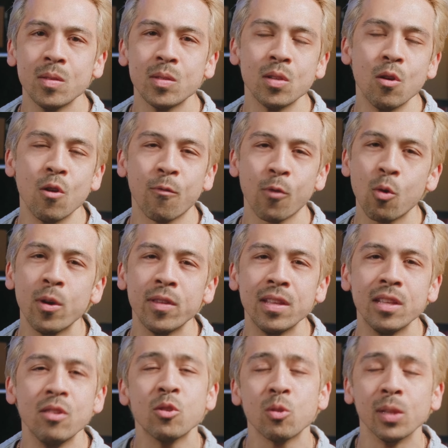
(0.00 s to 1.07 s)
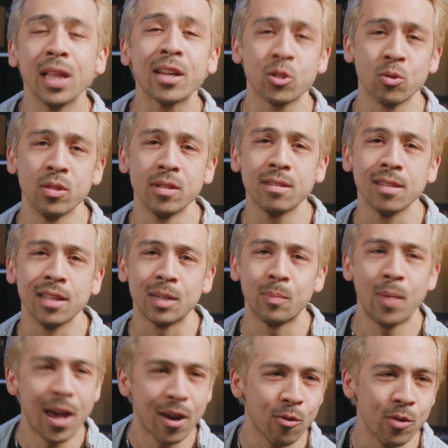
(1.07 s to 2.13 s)
So forgoing the usual extras
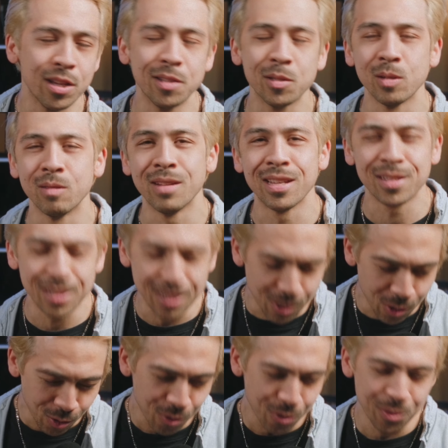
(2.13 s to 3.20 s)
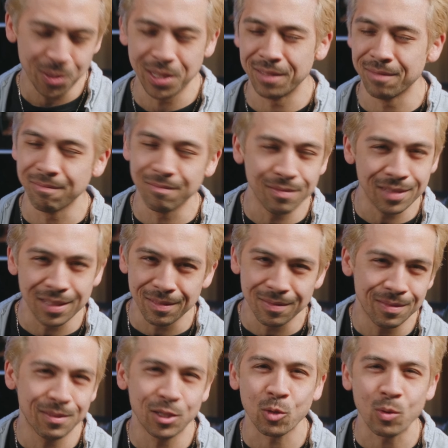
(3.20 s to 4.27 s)
like batteries and SD cards
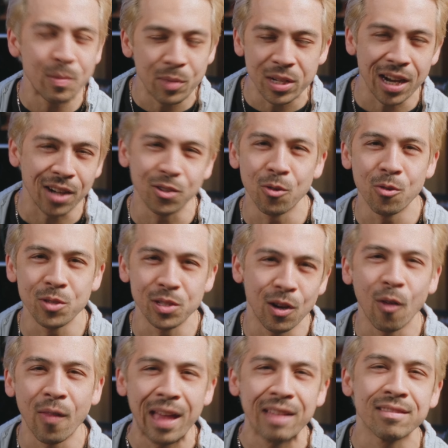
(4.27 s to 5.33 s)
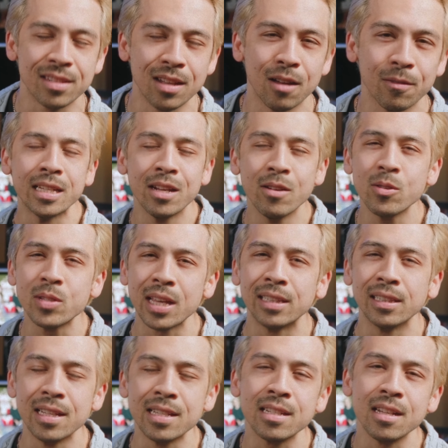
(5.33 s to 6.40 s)
and screen protectors and all that stuff, here's a list